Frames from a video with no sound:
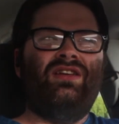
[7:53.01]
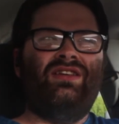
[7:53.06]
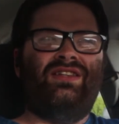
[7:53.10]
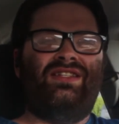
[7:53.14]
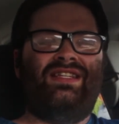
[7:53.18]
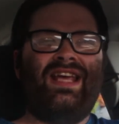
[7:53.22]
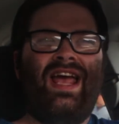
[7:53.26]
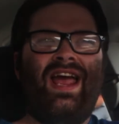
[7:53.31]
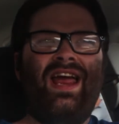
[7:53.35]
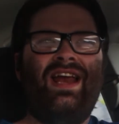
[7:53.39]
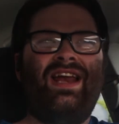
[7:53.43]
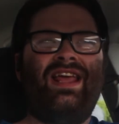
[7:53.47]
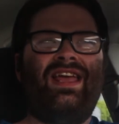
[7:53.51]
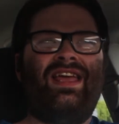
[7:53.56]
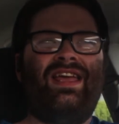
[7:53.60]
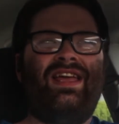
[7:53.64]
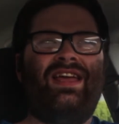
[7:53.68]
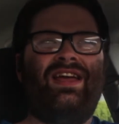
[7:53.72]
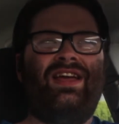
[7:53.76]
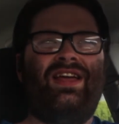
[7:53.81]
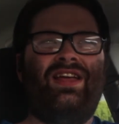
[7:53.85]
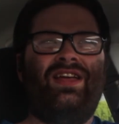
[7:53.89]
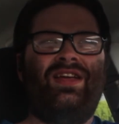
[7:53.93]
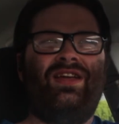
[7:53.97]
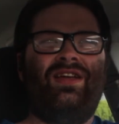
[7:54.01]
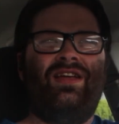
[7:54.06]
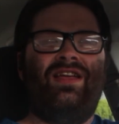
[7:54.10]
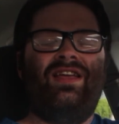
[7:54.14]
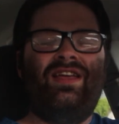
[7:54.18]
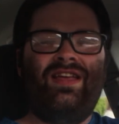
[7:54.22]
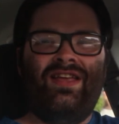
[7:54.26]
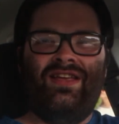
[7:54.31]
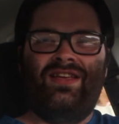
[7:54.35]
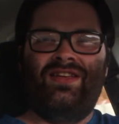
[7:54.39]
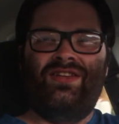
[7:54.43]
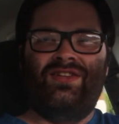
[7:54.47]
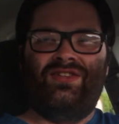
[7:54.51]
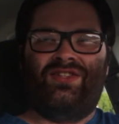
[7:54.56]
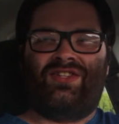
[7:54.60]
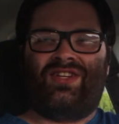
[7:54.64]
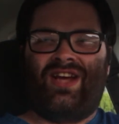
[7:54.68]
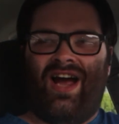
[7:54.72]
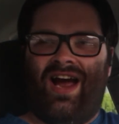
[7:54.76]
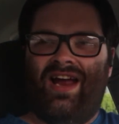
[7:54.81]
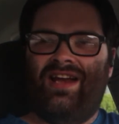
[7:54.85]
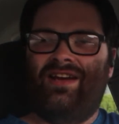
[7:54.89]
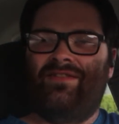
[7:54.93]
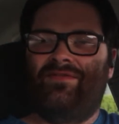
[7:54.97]
Danny is
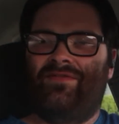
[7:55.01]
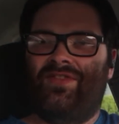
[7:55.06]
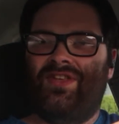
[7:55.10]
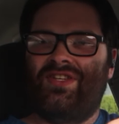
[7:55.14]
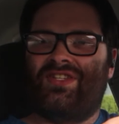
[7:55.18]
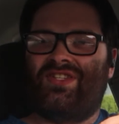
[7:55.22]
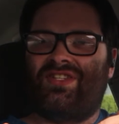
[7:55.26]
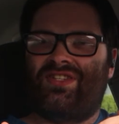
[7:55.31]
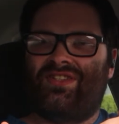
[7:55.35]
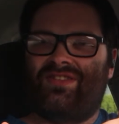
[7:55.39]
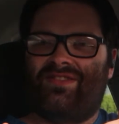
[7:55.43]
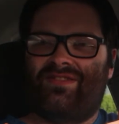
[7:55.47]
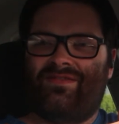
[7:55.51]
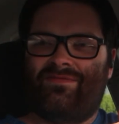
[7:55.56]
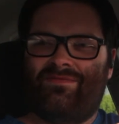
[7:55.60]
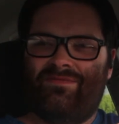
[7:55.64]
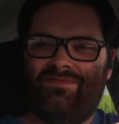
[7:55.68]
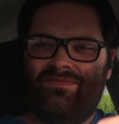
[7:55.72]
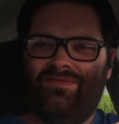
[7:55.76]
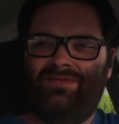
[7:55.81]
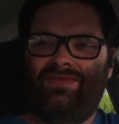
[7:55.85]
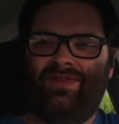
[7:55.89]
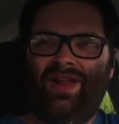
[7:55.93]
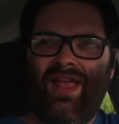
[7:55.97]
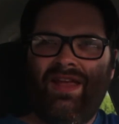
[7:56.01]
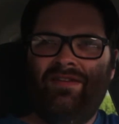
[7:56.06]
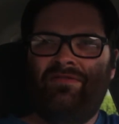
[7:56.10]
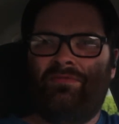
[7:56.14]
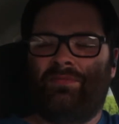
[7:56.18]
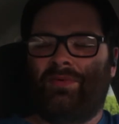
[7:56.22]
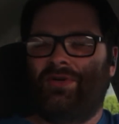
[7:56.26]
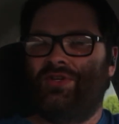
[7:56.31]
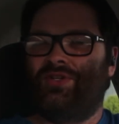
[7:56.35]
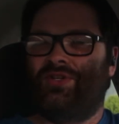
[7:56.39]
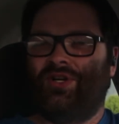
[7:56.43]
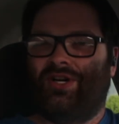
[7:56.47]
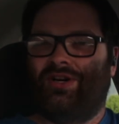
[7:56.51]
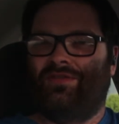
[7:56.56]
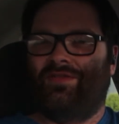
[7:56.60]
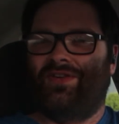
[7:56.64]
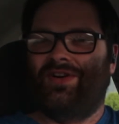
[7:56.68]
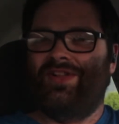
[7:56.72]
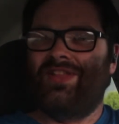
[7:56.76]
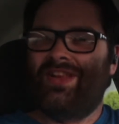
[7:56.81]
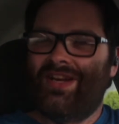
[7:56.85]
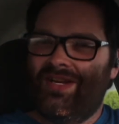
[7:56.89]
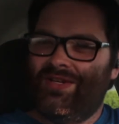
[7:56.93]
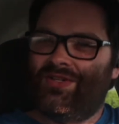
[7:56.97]
kind of this life
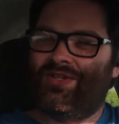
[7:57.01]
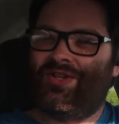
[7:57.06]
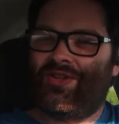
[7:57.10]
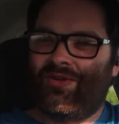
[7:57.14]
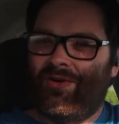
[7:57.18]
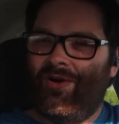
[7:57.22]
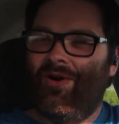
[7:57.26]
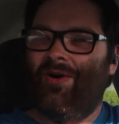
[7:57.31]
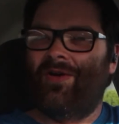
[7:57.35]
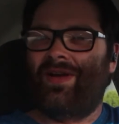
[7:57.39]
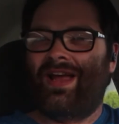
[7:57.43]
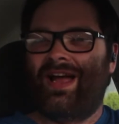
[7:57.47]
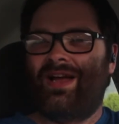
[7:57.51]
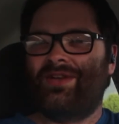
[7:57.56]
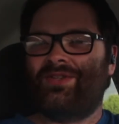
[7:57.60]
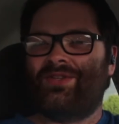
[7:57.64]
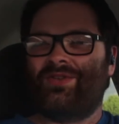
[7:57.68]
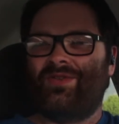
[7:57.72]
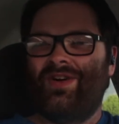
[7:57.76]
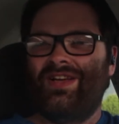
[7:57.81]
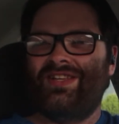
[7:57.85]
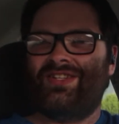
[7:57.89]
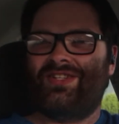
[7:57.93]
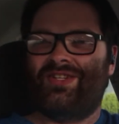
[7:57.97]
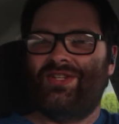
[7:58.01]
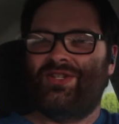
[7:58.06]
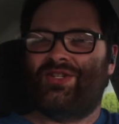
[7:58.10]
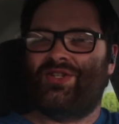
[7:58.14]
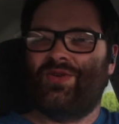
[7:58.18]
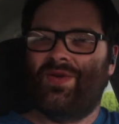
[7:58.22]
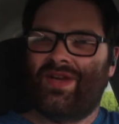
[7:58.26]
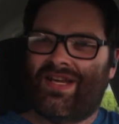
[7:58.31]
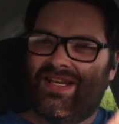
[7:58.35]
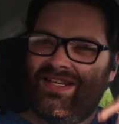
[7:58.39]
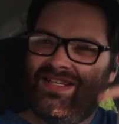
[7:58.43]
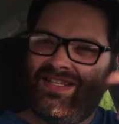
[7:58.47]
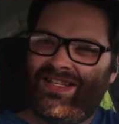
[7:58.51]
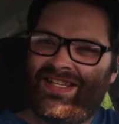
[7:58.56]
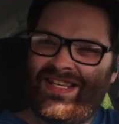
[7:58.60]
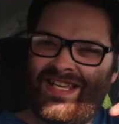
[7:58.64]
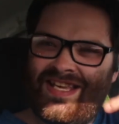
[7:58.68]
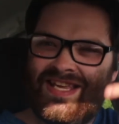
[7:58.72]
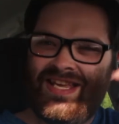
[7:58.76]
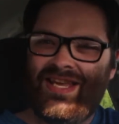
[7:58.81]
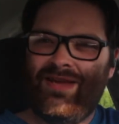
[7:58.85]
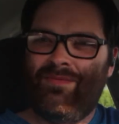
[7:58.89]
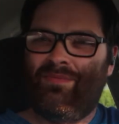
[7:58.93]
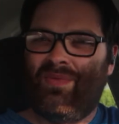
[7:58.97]
preserver that he's throwing out to Rusty so he can
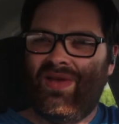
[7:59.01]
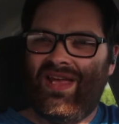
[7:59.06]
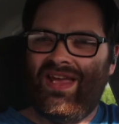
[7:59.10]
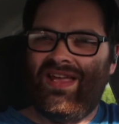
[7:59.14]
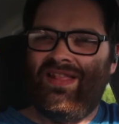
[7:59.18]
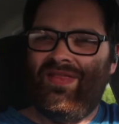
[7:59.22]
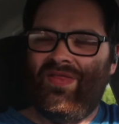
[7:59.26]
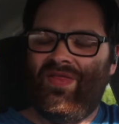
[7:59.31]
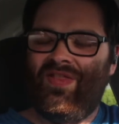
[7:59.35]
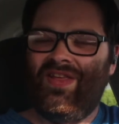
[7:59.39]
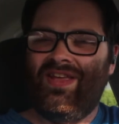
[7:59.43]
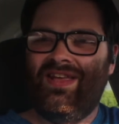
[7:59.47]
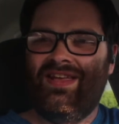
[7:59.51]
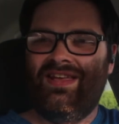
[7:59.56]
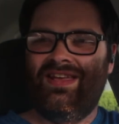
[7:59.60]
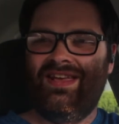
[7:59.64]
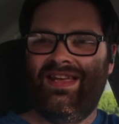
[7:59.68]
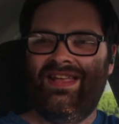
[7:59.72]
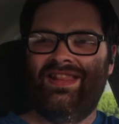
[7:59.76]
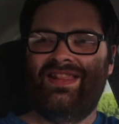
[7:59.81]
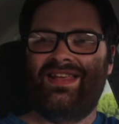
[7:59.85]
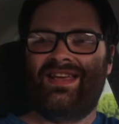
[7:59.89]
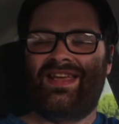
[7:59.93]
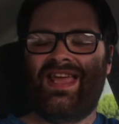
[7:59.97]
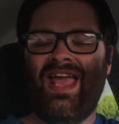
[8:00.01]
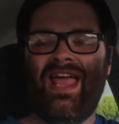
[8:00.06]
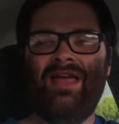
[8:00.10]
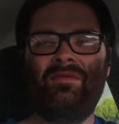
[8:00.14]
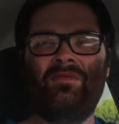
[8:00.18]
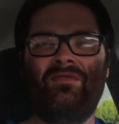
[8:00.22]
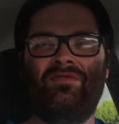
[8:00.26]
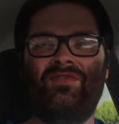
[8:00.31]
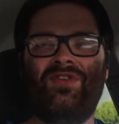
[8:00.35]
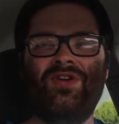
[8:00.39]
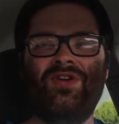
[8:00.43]
keep in the game of